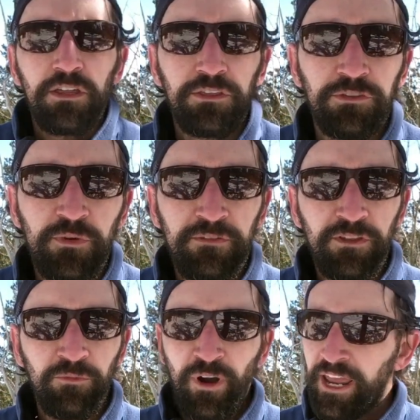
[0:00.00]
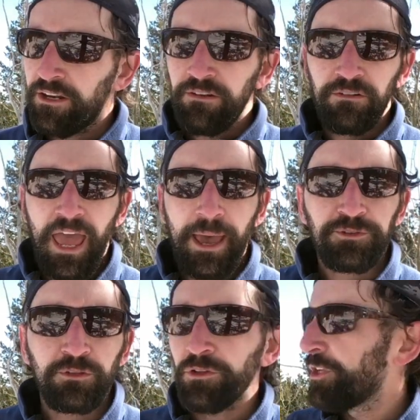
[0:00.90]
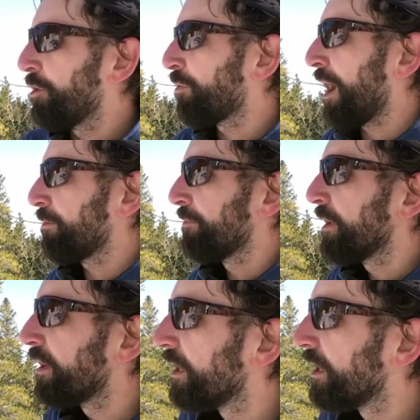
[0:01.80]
3 of them ran absolutely no problem.